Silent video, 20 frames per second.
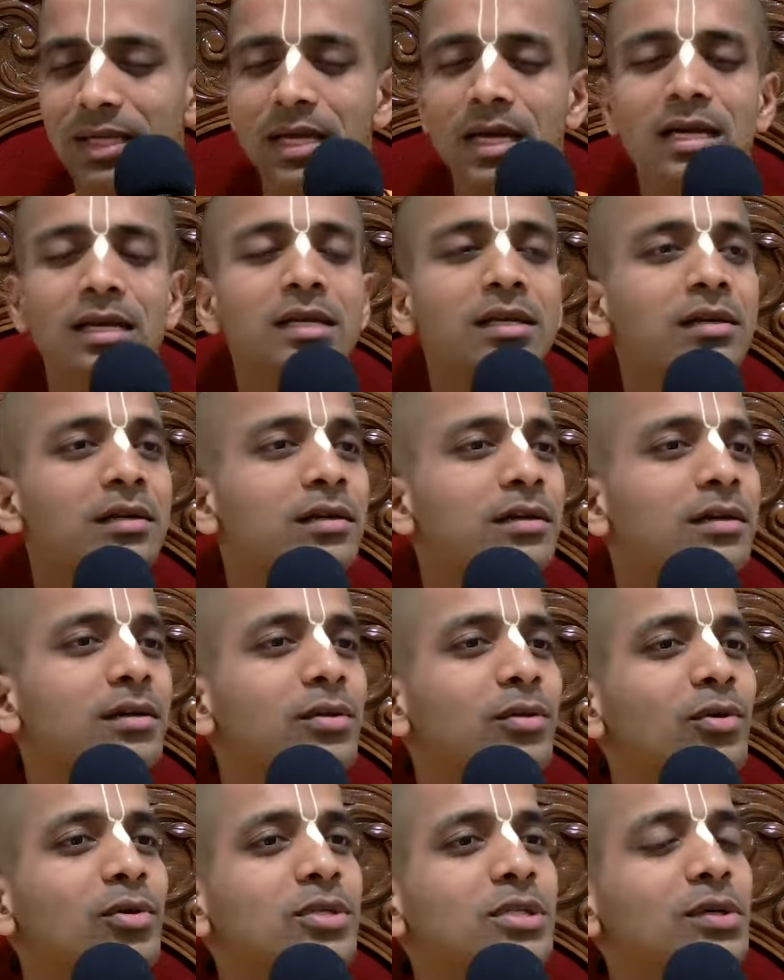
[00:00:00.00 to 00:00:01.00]
And here
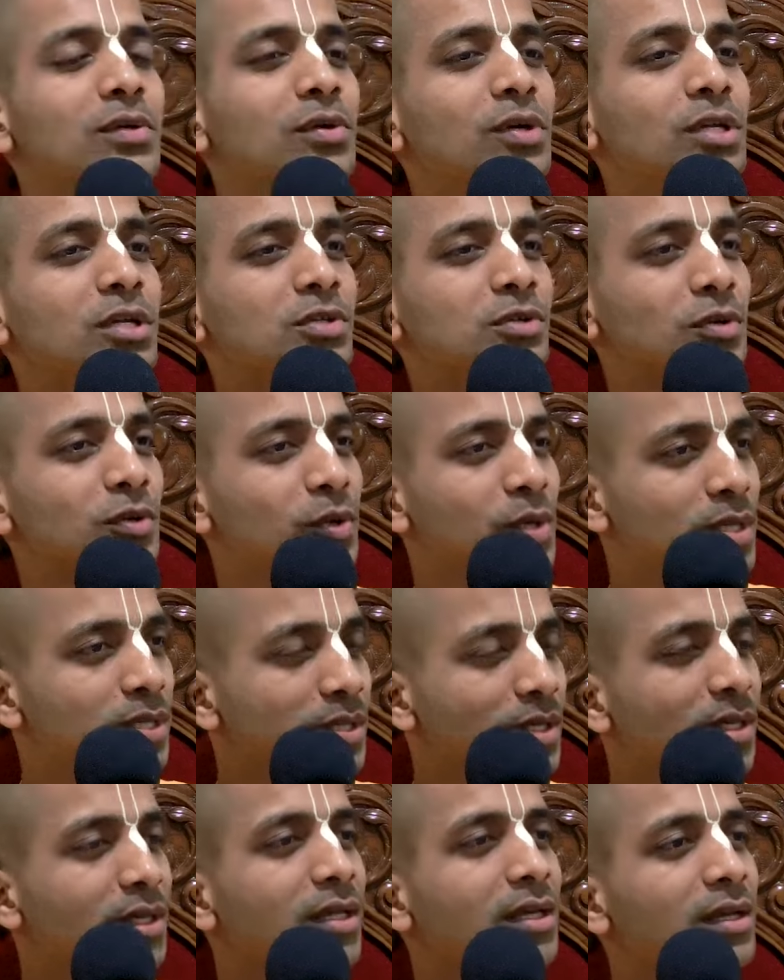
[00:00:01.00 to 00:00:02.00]
those devotees who were doing
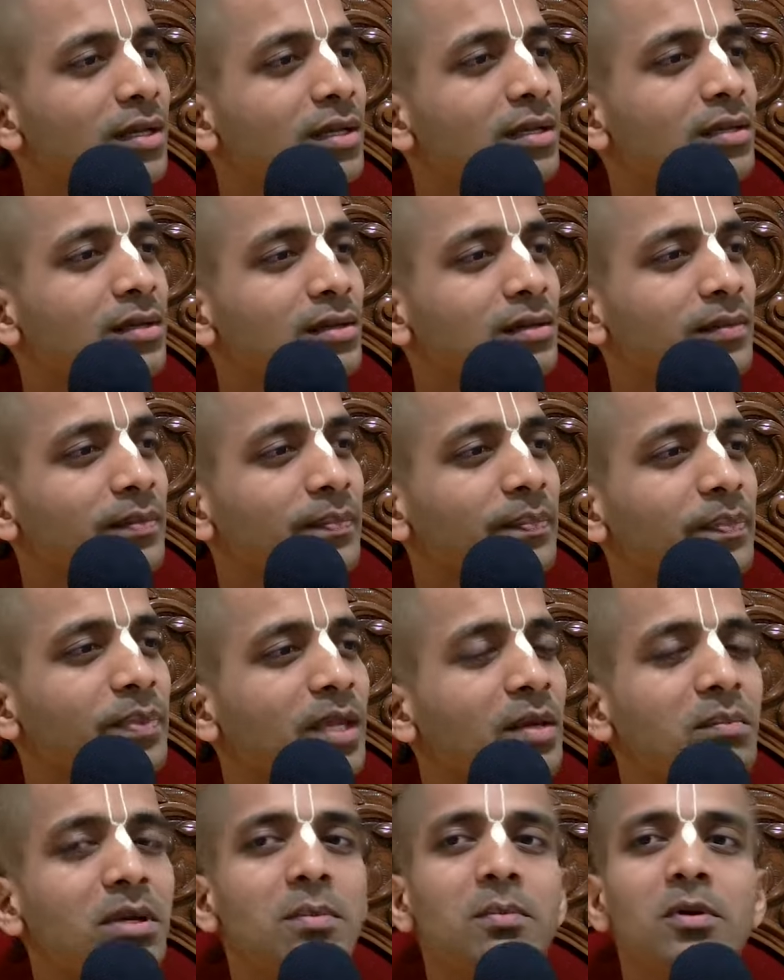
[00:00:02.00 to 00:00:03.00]
Sankirtan,
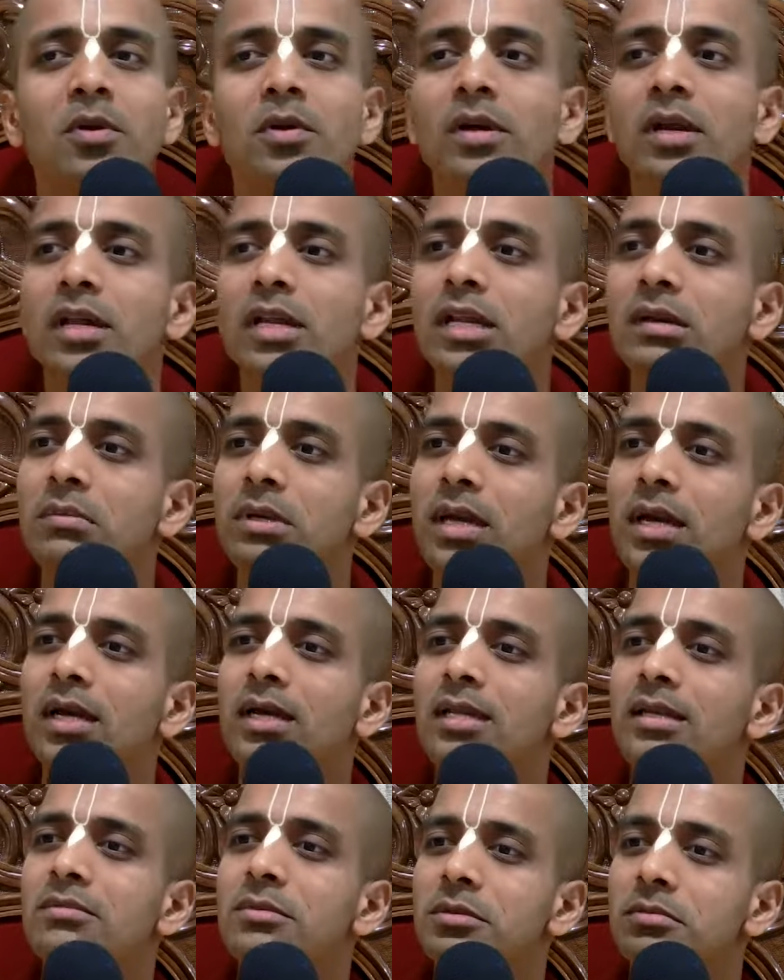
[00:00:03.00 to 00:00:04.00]
people were running
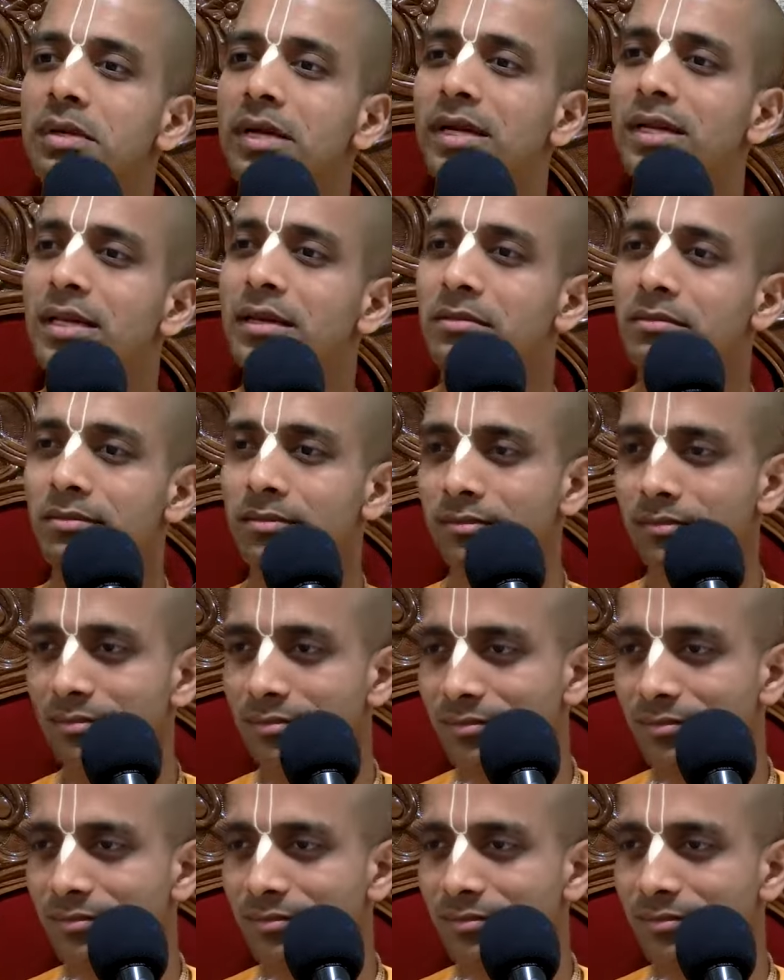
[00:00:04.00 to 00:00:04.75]
behind them to beat them.